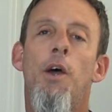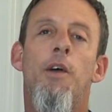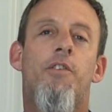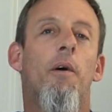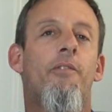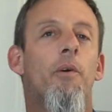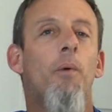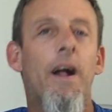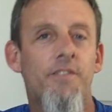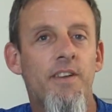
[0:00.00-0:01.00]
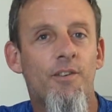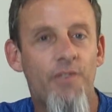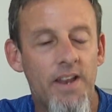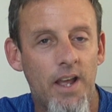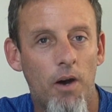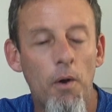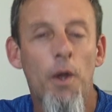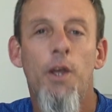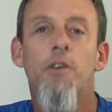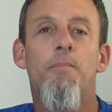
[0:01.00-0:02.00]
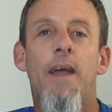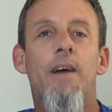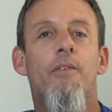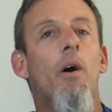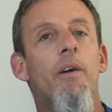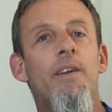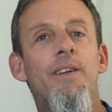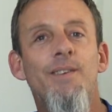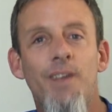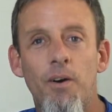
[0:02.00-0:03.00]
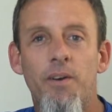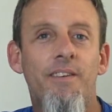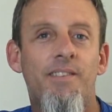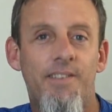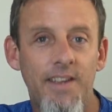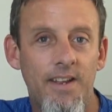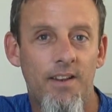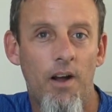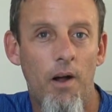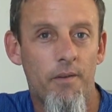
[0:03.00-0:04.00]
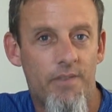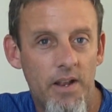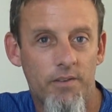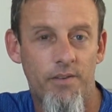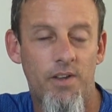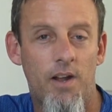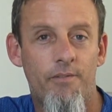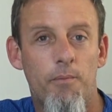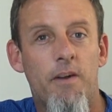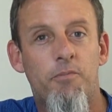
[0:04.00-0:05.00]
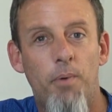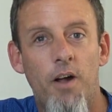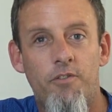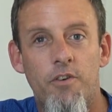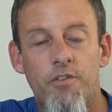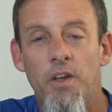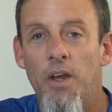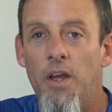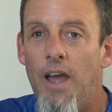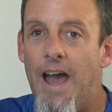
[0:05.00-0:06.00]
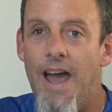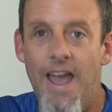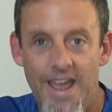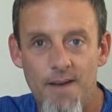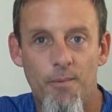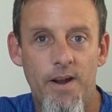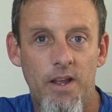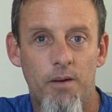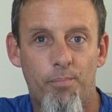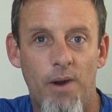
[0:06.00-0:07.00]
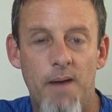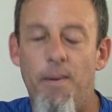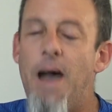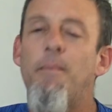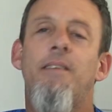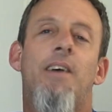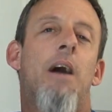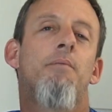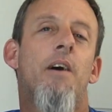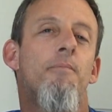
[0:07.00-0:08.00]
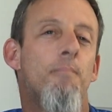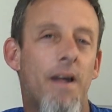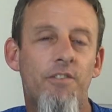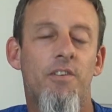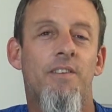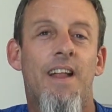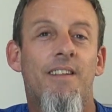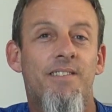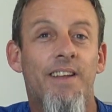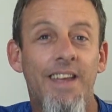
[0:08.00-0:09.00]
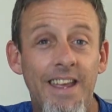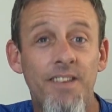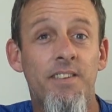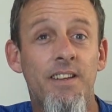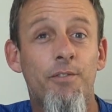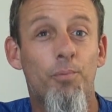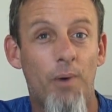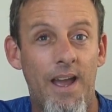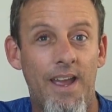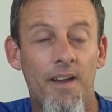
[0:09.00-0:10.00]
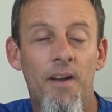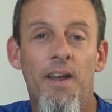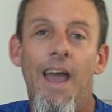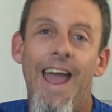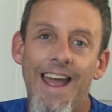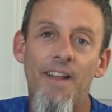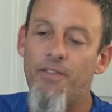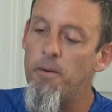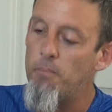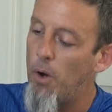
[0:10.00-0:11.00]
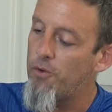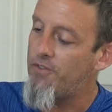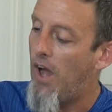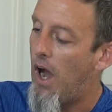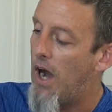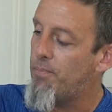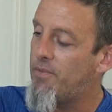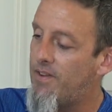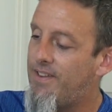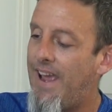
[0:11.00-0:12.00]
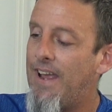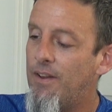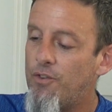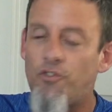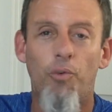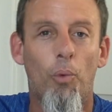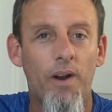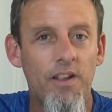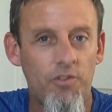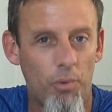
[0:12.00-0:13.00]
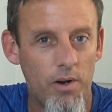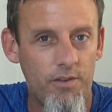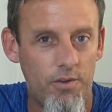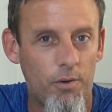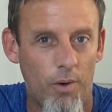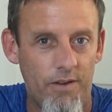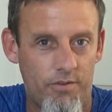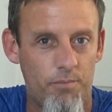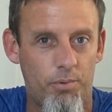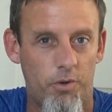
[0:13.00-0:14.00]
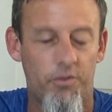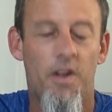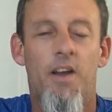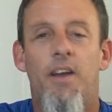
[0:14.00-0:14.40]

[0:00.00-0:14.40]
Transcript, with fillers: So if you're watching this video, you may have already known and seen all the videos I've done for my sponsors at Ham Radio Prep, how many times I've mentioned that it's the easiest way and the most up-to-date twenty twenty-two question pools.